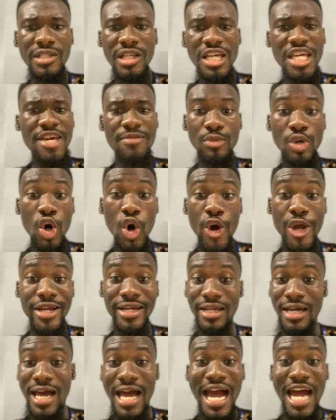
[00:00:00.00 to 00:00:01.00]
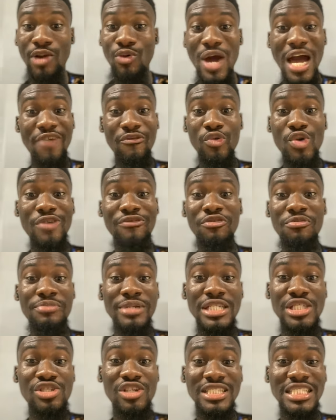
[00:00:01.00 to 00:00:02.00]
him going? And why have we even
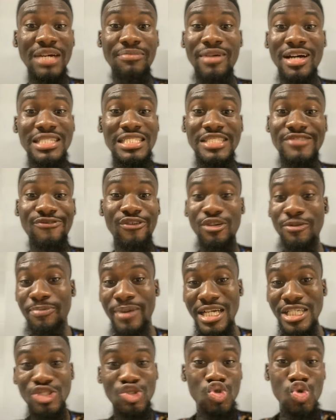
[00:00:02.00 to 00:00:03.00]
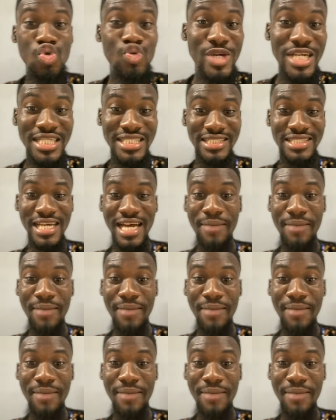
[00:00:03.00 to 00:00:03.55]
been discussing about it for the past 2 weeks,